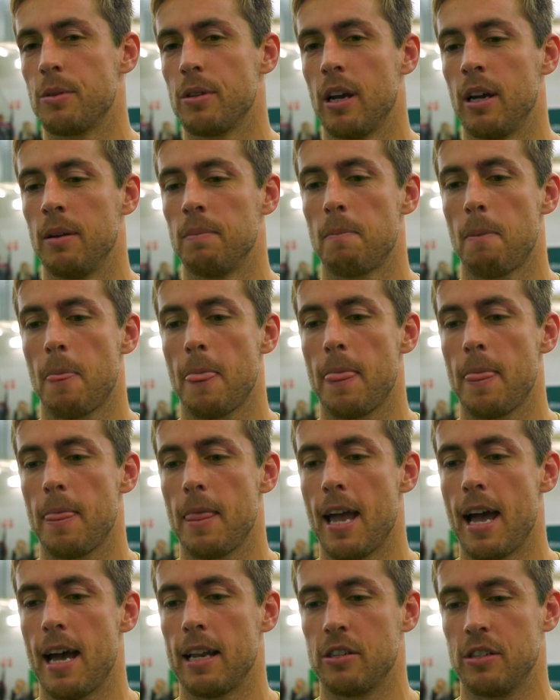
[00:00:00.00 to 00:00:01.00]
So
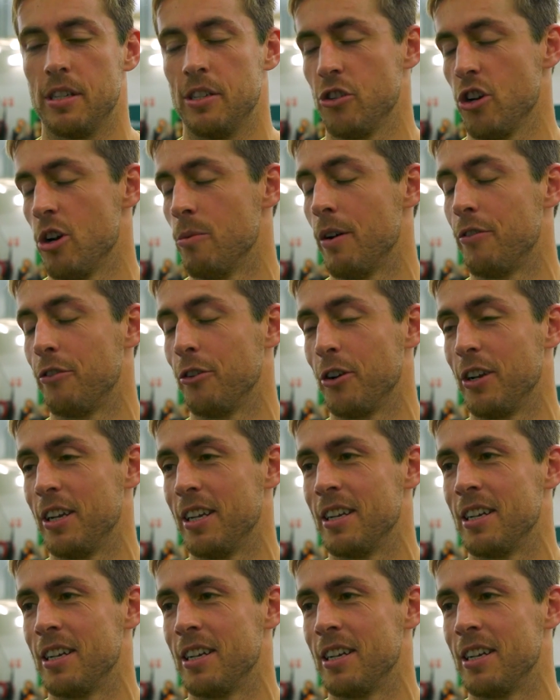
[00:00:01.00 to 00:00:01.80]
yeah, I just enjoy my footy